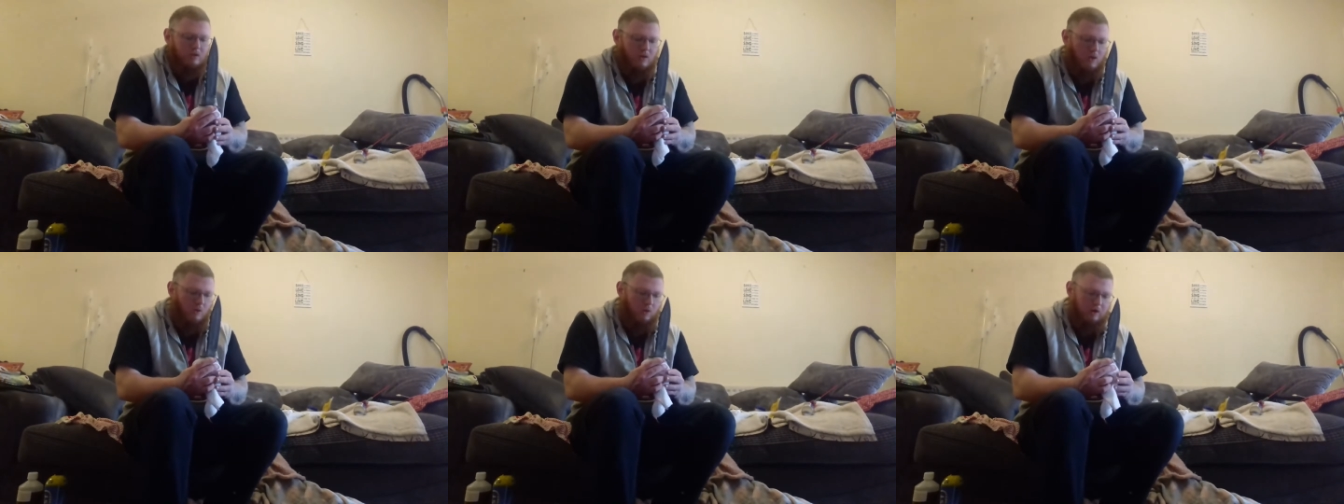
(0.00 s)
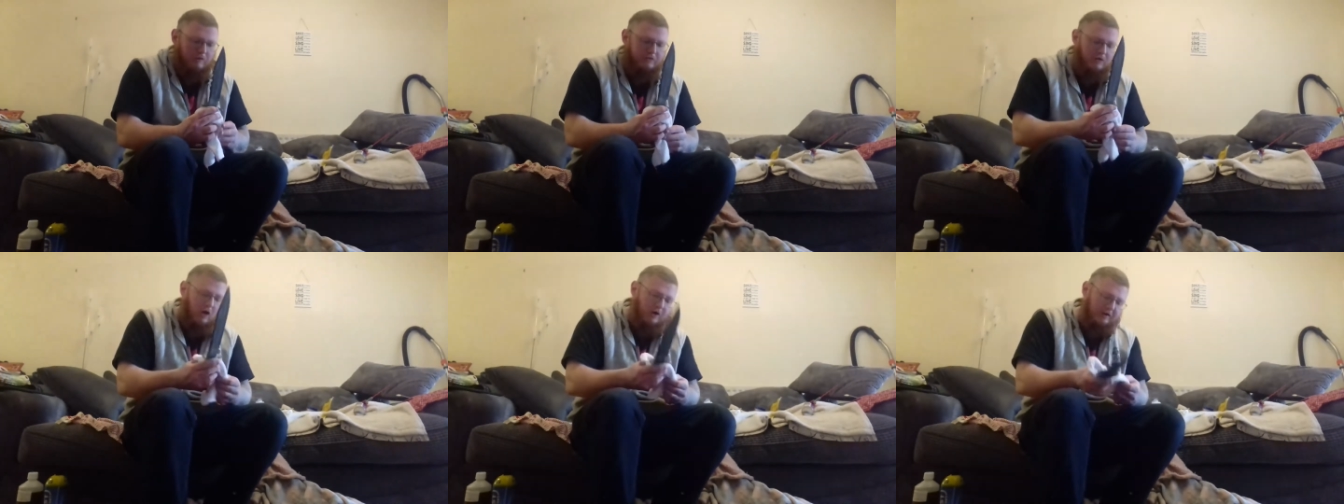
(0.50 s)
what I've
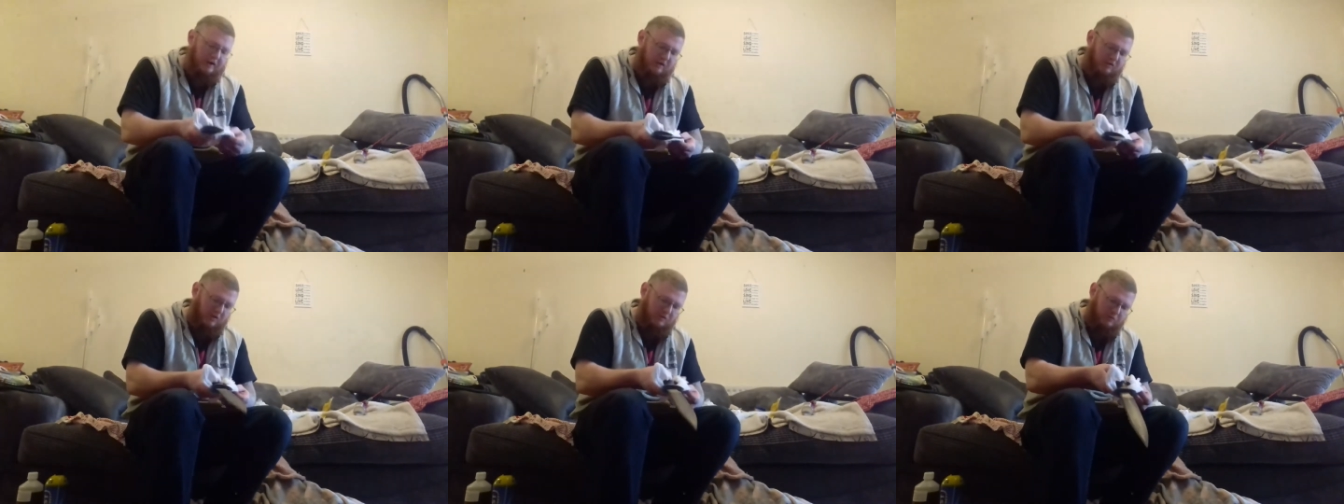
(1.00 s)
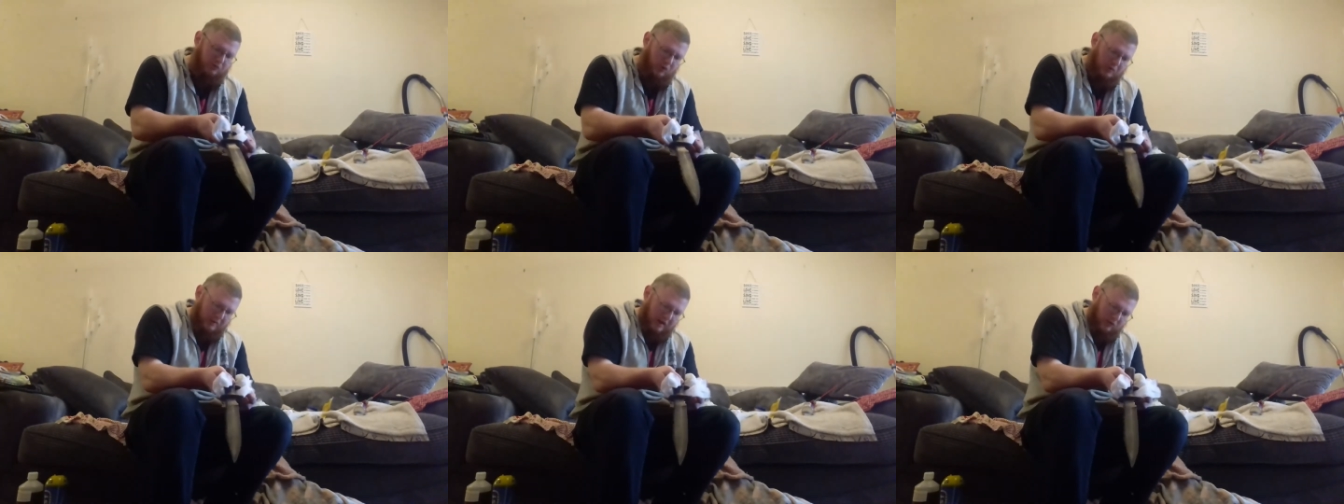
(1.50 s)
done is I've brought
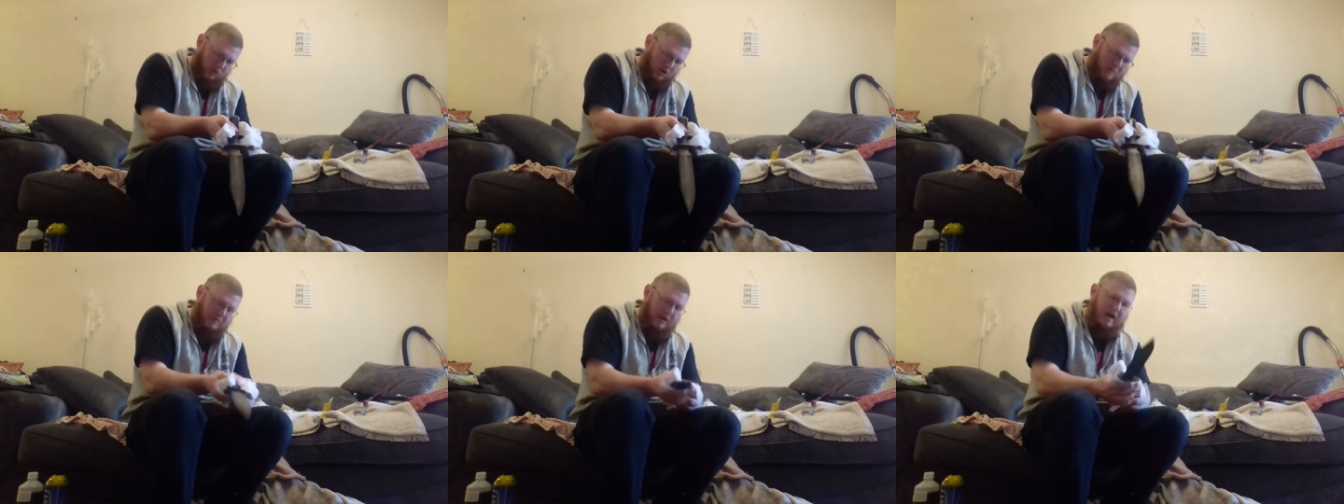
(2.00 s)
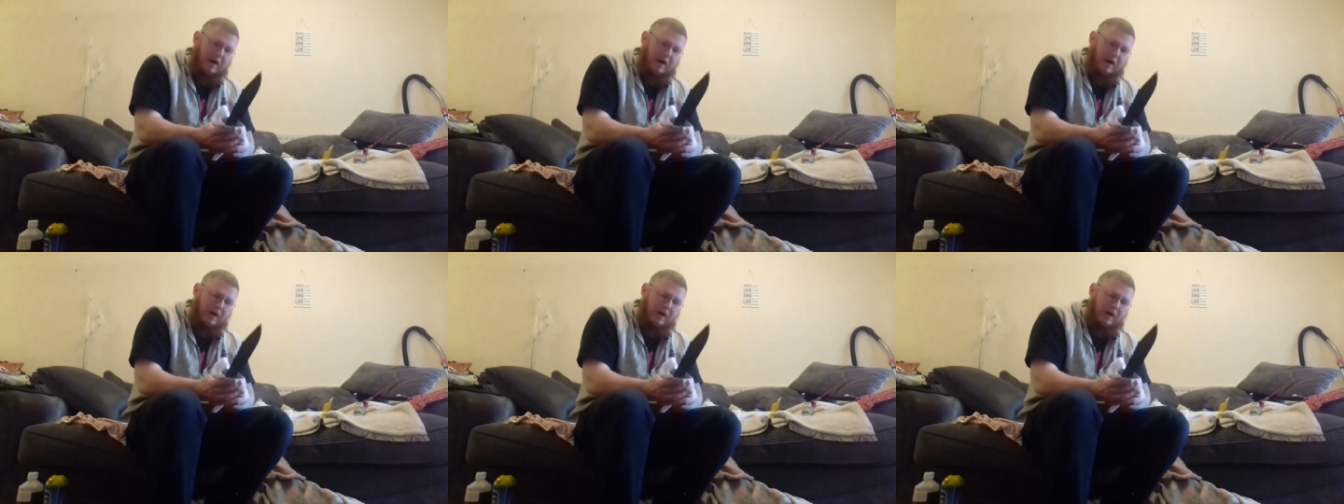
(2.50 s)
it back quite a bit,